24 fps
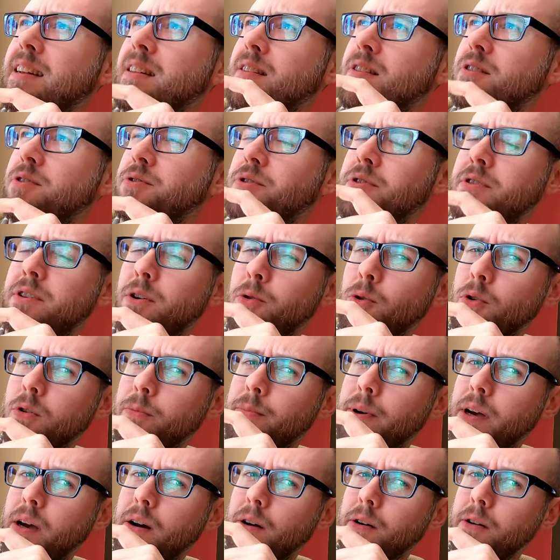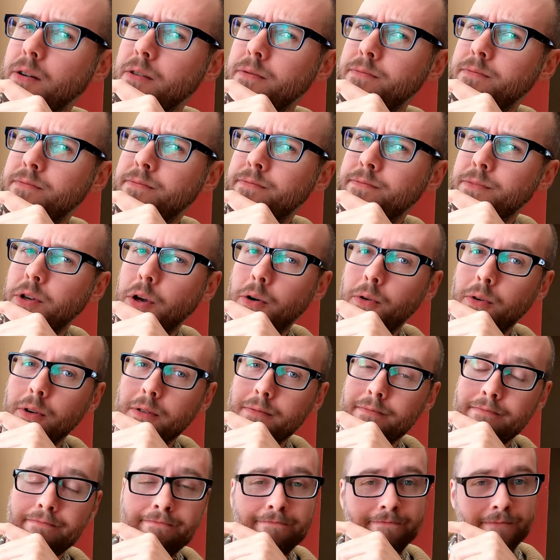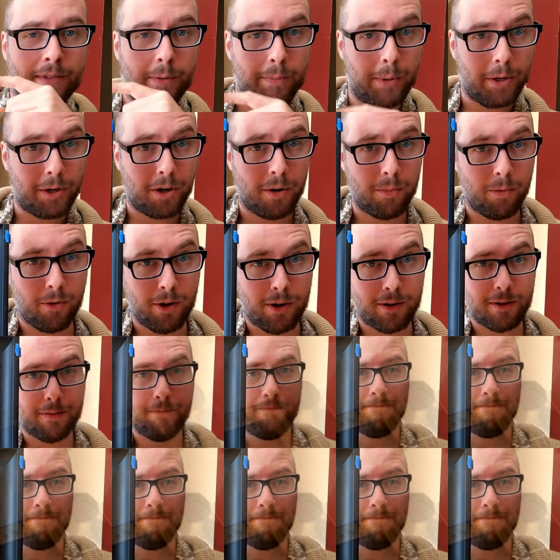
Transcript: get a little solar power going and make our print.